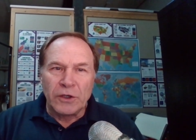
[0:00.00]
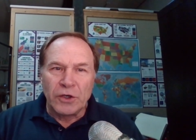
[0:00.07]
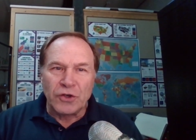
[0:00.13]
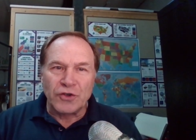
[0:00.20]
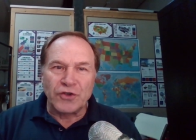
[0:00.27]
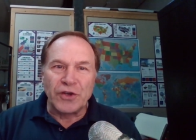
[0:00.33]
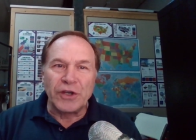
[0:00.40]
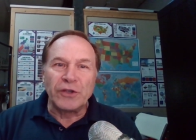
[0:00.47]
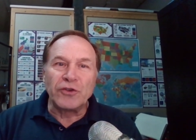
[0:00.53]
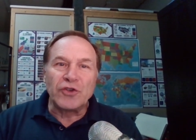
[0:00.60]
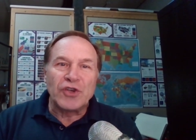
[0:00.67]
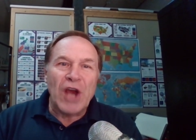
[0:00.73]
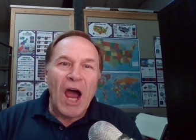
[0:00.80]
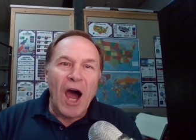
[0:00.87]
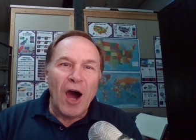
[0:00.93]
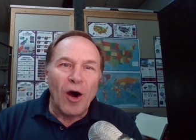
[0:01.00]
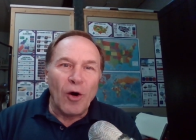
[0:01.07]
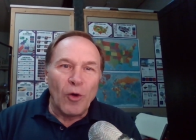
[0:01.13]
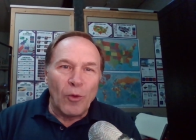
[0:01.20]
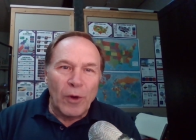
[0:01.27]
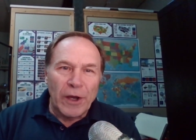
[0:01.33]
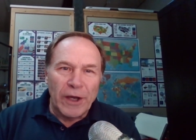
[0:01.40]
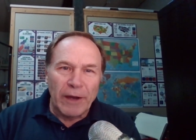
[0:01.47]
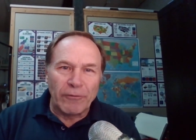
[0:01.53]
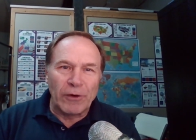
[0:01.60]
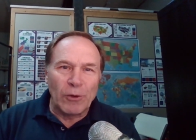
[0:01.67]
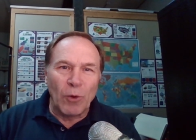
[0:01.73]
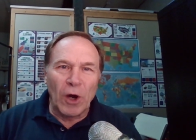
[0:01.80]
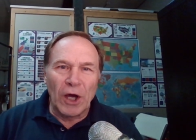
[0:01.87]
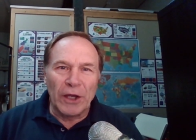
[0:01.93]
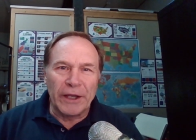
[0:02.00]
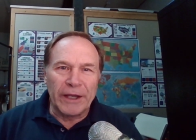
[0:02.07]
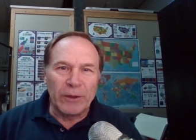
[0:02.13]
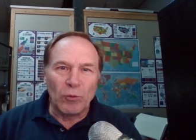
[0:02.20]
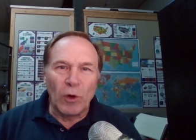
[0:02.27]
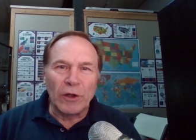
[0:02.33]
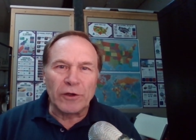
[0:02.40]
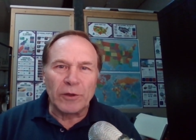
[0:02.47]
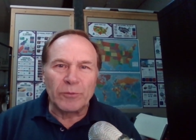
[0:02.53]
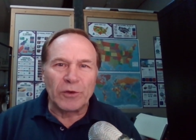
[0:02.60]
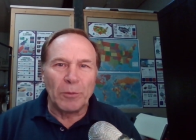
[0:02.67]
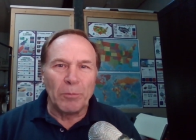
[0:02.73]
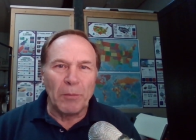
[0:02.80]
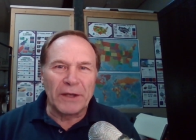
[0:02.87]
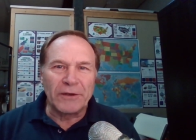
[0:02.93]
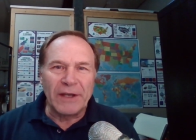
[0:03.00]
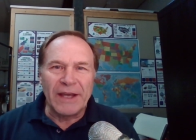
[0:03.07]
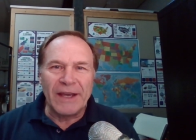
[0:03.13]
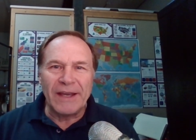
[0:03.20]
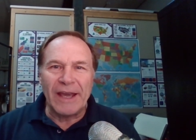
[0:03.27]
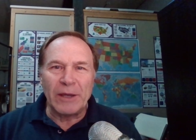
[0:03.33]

Xin Chao, everyone, and welcome to Monday,